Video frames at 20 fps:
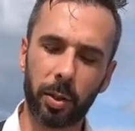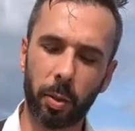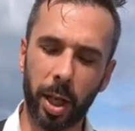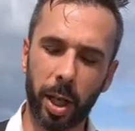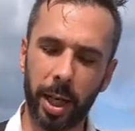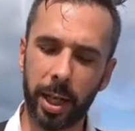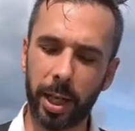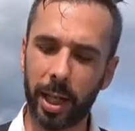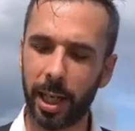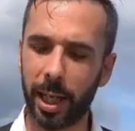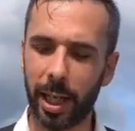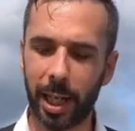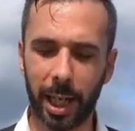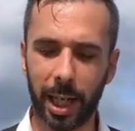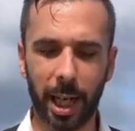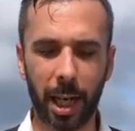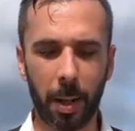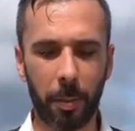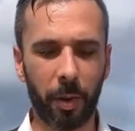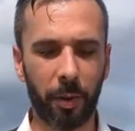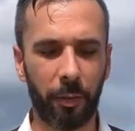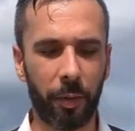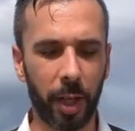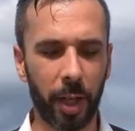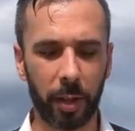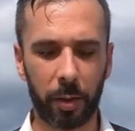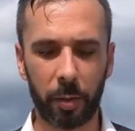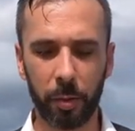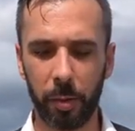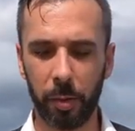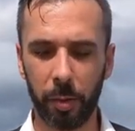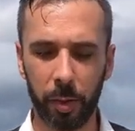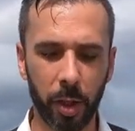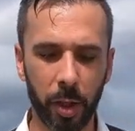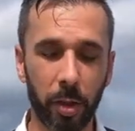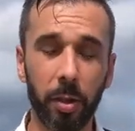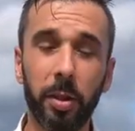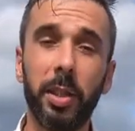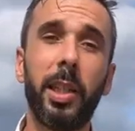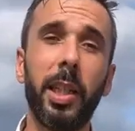why I prefer to
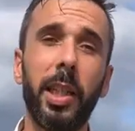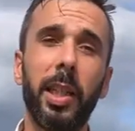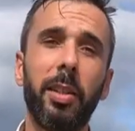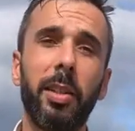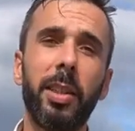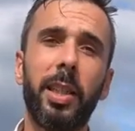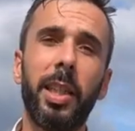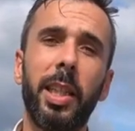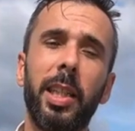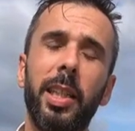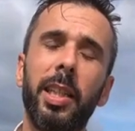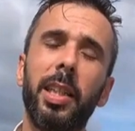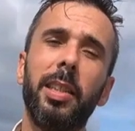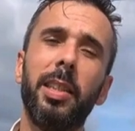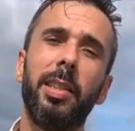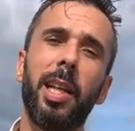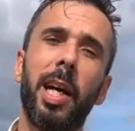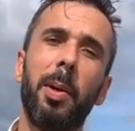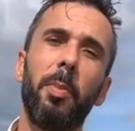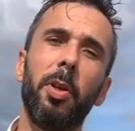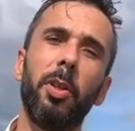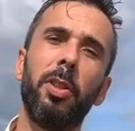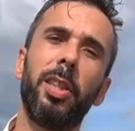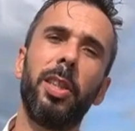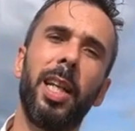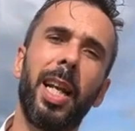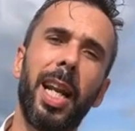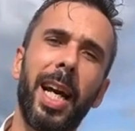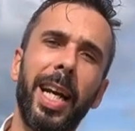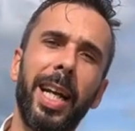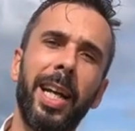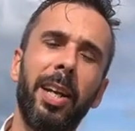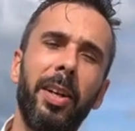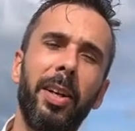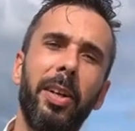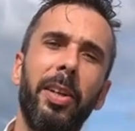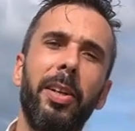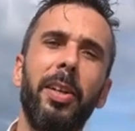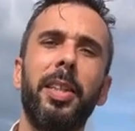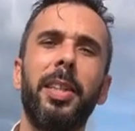go tin on tin. They are much
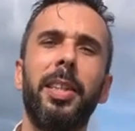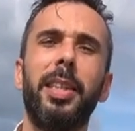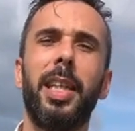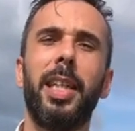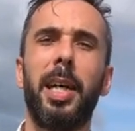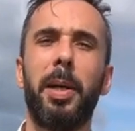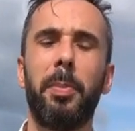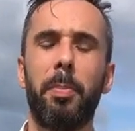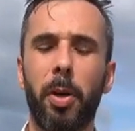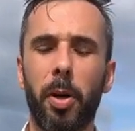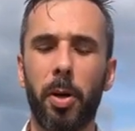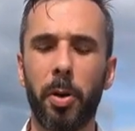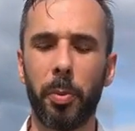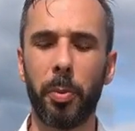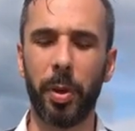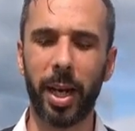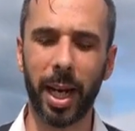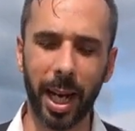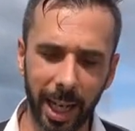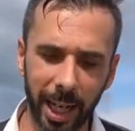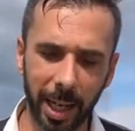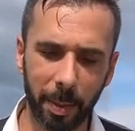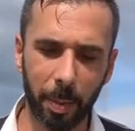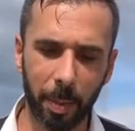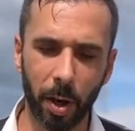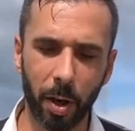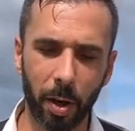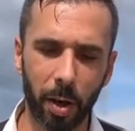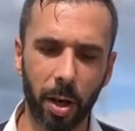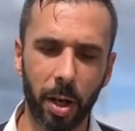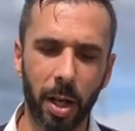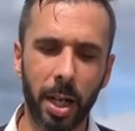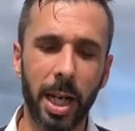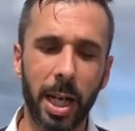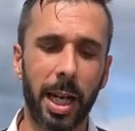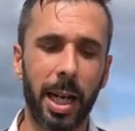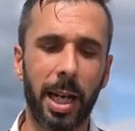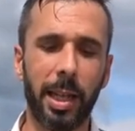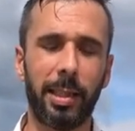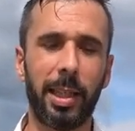lighter, they are more reliable,
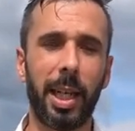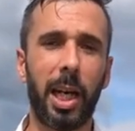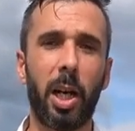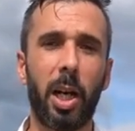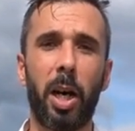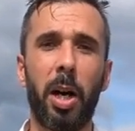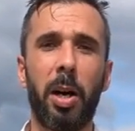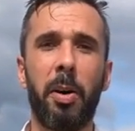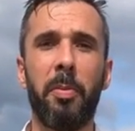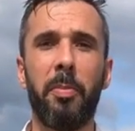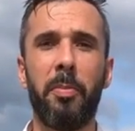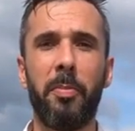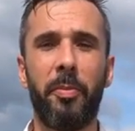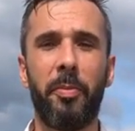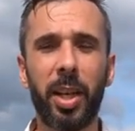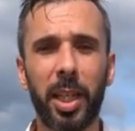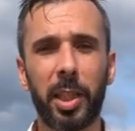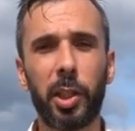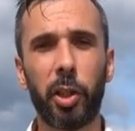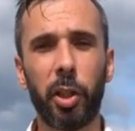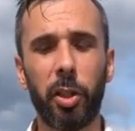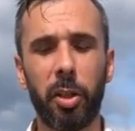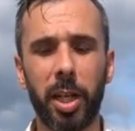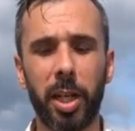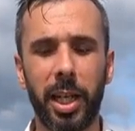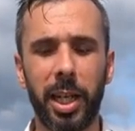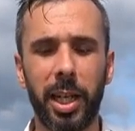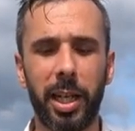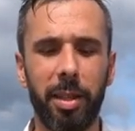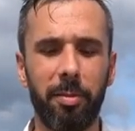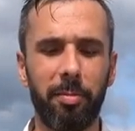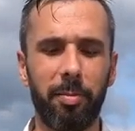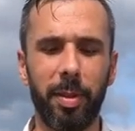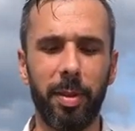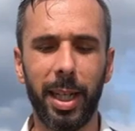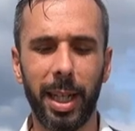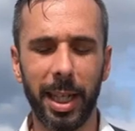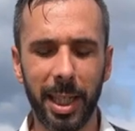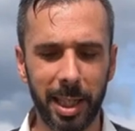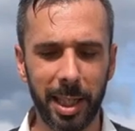and they are virtually
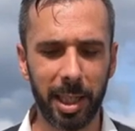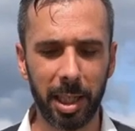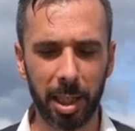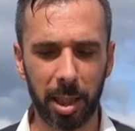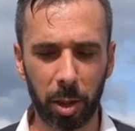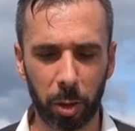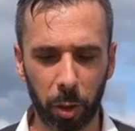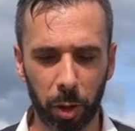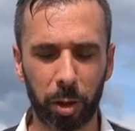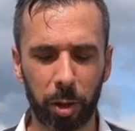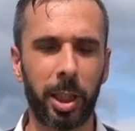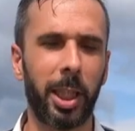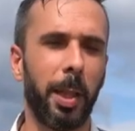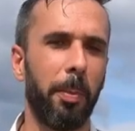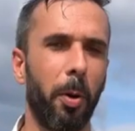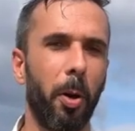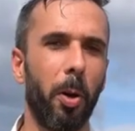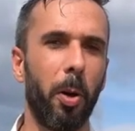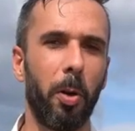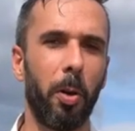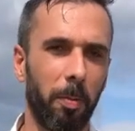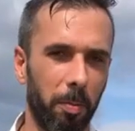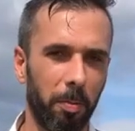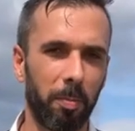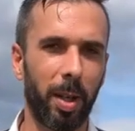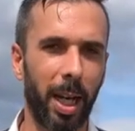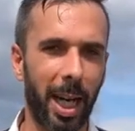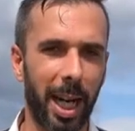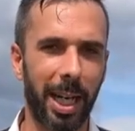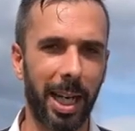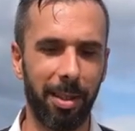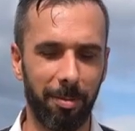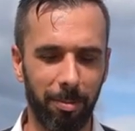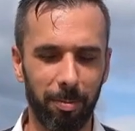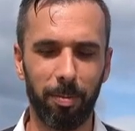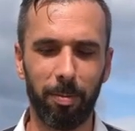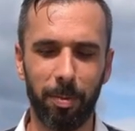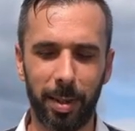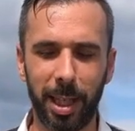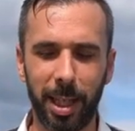indestructible. I
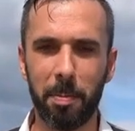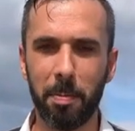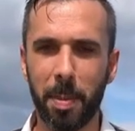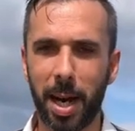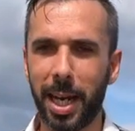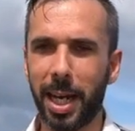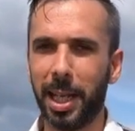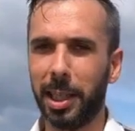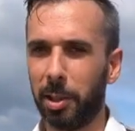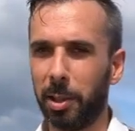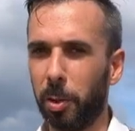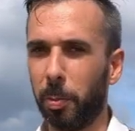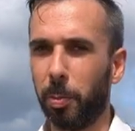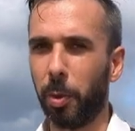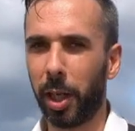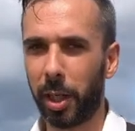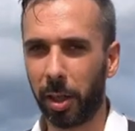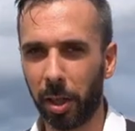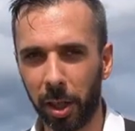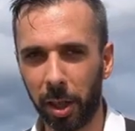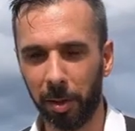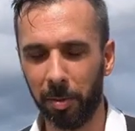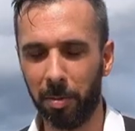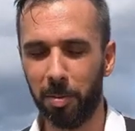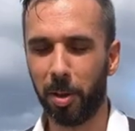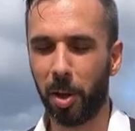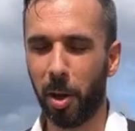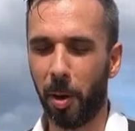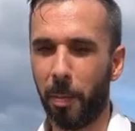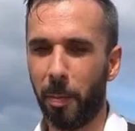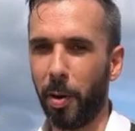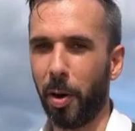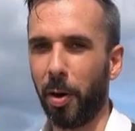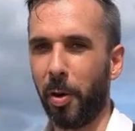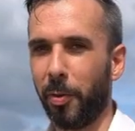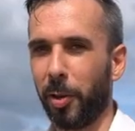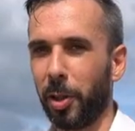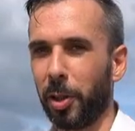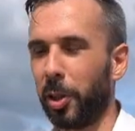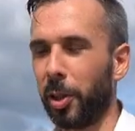did manage to break a couple
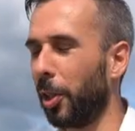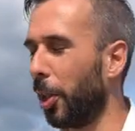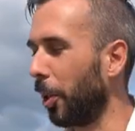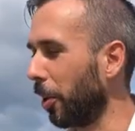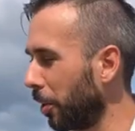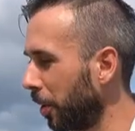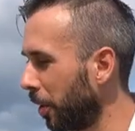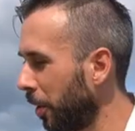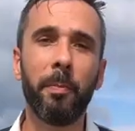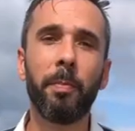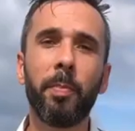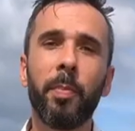over the years.